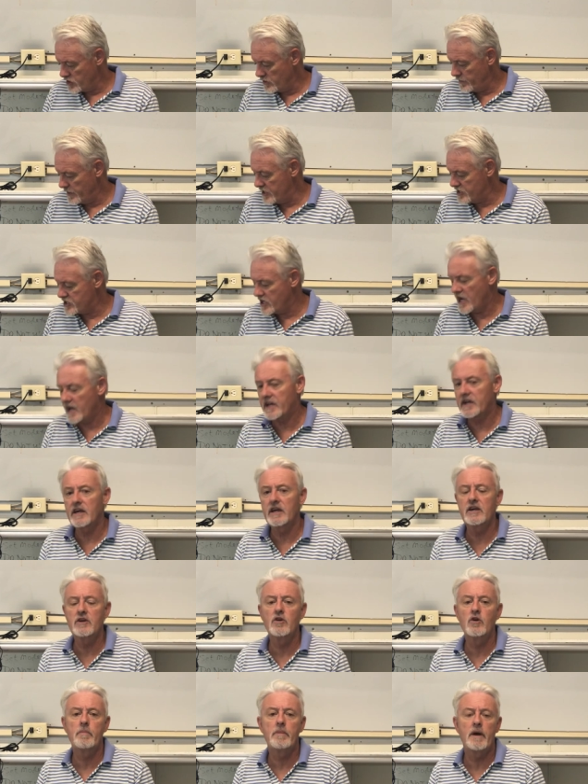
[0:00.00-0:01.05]
should be
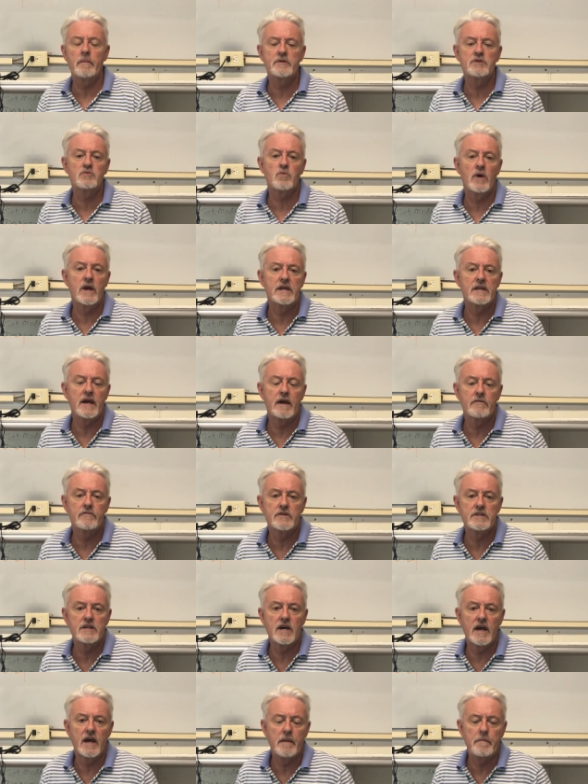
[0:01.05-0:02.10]
checking your puppy's weight every
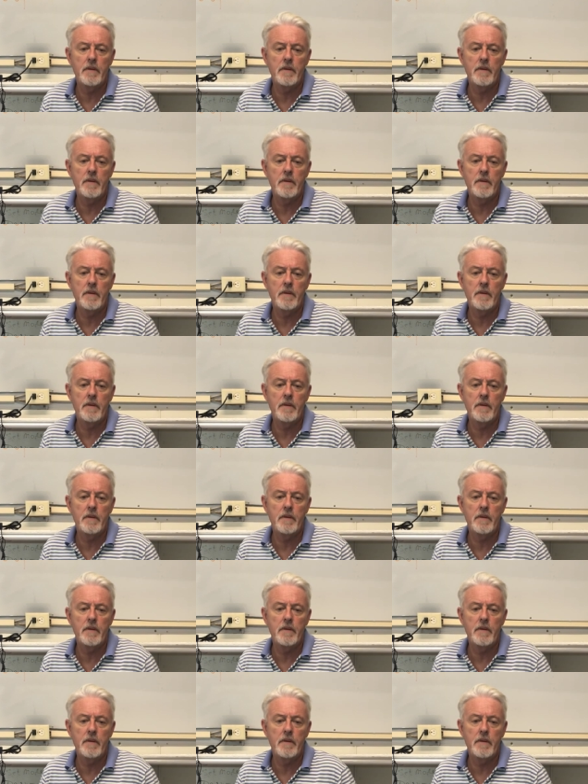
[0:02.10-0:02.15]
day.